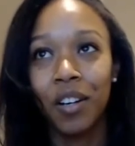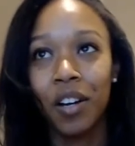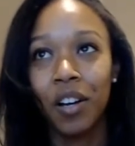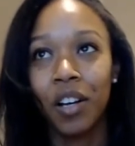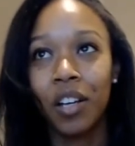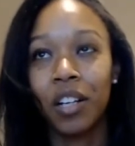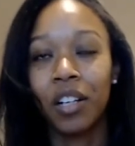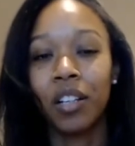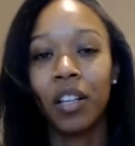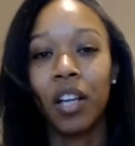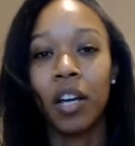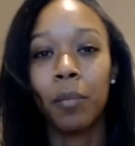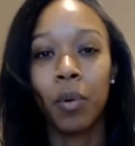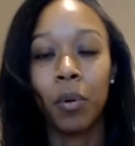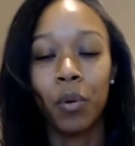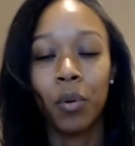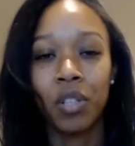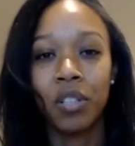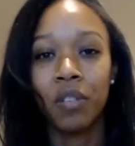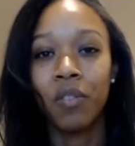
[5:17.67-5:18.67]
in alignment
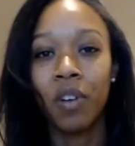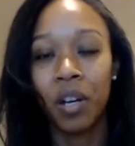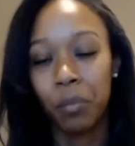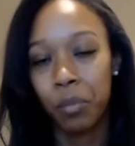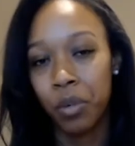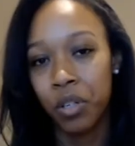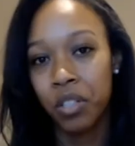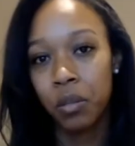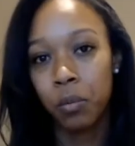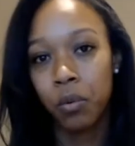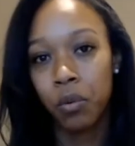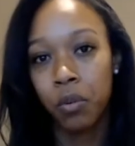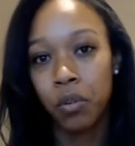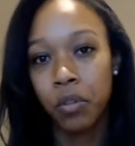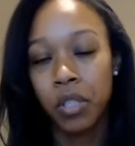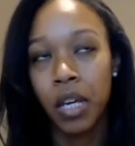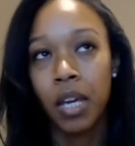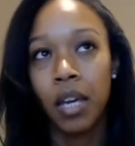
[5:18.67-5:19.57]
with divine principles,